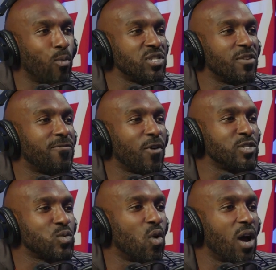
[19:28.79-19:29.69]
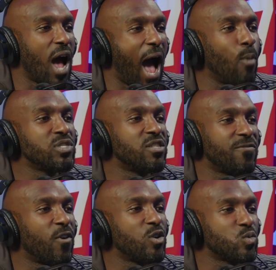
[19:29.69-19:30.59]
I was the first one. I was the
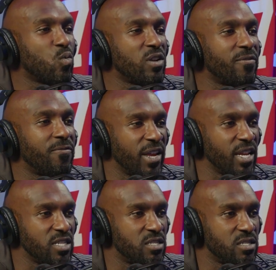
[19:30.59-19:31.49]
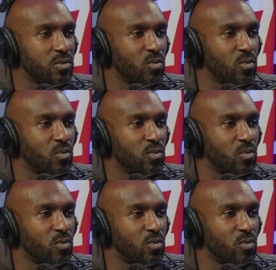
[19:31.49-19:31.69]
first one to finish.